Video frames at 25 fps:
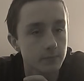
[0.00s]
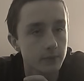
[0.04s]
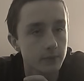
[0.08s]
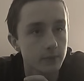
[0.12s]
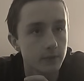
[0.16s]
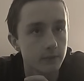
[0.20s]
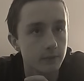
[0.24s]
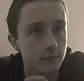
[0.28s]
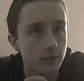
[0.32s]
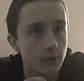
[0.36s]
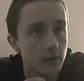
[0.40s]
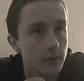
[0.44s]

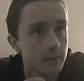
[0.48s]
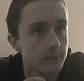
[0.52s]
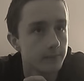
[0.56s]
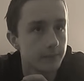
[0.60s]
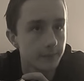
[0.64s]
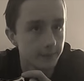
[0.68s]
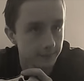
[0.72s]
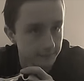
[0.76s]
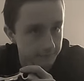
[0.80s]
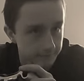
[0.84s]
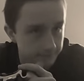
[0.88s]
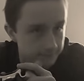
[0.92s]
pretty good.
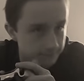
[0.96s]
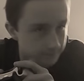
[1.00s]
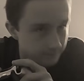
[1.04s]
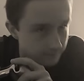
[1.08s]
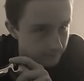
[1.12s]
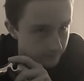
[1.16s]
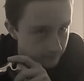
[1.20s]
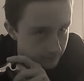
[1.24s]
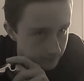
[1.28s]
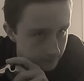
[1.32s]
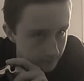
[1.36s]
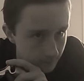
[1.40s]

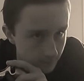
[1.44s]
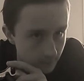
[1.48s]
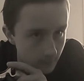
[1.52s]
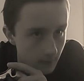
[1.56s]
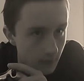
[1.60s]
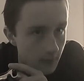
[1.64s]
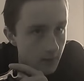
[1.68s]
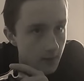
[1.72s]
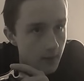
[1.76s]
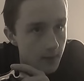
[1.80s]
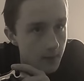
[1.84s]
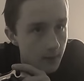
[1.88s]

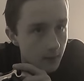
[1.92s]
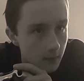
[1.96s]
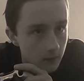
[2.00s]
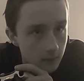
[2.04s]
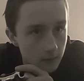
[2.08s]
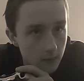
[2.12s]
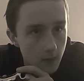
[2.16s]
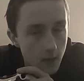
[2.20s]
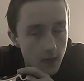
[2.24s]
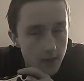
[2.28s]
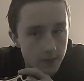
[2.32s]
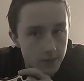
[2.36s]

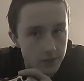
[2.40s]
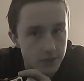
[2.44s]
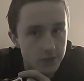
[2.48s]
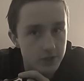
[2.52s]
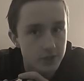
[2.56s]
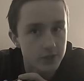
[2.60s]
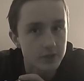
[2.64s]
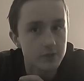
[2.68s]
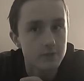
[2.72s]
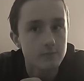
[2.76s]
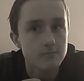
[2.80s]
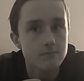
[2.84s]
But...
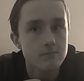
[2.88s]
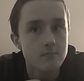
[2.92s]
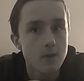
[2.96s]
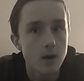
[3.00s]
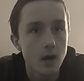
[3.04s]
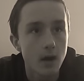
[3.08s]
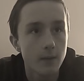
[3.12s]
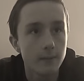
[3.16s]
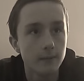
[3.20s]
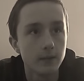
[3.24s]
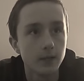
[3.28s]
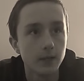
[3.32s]
Lunch!
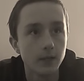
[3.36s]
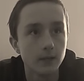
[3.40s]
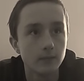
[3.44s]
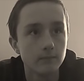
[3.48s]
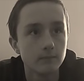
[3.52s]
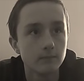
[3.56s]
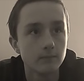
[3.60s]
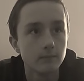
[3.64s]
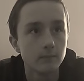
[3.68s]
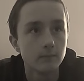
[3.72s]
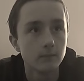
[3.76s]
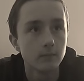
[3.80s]
I
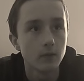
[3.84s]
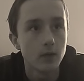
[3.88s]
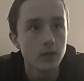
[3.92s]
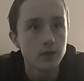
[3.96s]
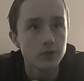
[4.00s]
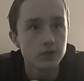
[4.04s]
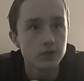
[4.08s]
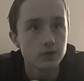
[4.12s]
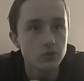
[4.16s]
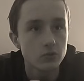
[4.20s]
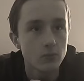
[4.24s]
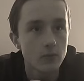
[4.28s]
mean,
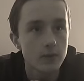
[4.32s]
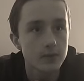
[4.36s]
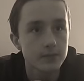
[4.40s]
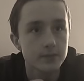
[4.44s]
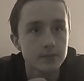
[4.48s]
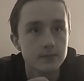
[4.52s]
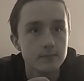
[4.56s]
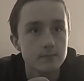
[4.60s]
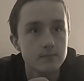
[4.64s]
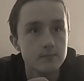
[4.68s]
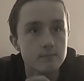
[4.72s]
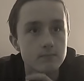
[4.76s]
lunch
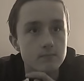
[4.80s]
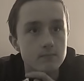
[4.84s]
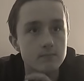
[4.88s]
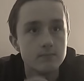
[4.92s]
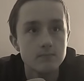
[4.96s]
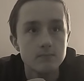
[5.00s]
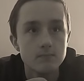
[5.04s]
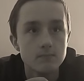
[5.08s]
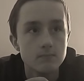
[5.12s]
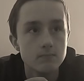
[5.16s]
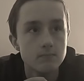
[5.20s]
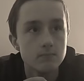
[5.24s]
was
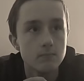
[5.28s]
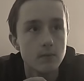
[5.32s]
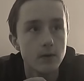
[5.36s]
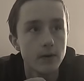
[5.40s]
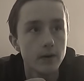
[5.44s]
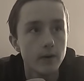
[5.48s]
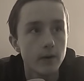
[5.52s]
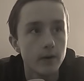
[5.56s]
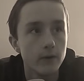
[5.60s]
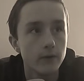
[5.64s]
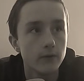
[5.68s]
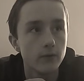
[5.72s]

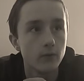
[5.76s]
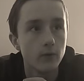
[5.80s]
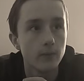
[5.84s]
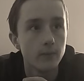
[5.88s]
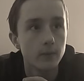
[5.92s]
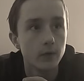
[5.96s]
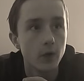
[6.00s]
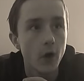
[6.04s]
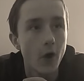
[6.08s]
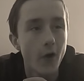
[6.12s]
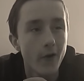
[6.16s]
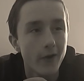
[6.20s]

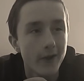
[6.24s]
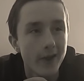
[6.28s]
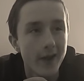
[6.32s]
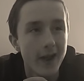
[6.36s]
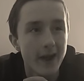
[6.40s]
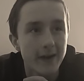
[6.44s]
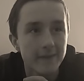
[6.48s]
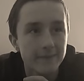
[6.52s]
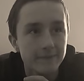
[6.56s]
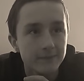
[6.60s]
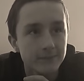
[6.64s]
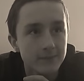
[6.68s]
normal. Oh
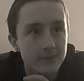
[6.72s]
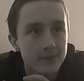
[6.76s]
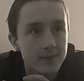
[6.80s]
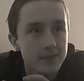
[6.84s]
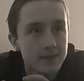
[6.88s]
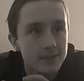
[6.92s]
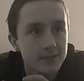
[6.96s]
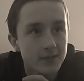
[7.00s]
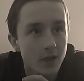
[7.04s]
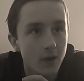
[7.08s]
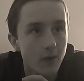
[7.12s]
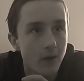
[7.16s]
yeah.
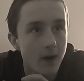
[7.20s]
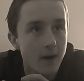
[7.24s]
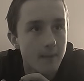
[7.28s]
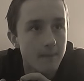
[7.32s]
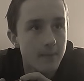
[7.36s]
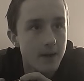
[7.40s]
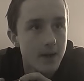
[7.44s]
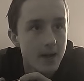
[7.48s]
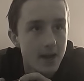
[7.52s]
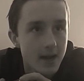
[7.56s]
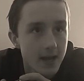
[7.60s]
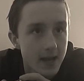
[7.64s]
So
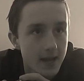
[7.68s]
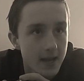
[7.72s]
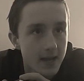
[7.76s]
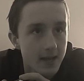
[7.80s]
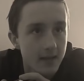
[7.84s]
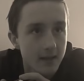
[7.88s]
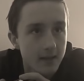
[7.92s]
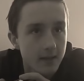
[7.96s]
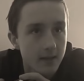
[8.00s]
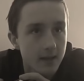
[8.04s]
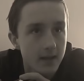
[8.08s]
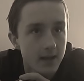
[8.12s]

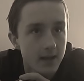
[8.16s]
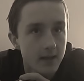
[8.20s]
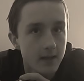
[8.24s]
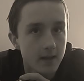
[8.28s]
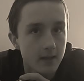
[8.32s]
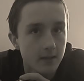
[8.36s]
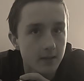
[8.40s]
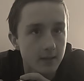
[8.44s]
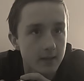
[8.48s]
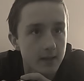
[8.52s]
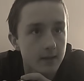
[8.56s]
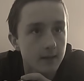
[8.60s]

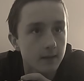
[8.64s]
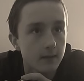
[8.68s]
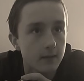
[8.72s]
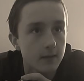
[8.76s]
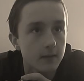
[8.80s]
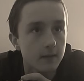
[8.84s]
it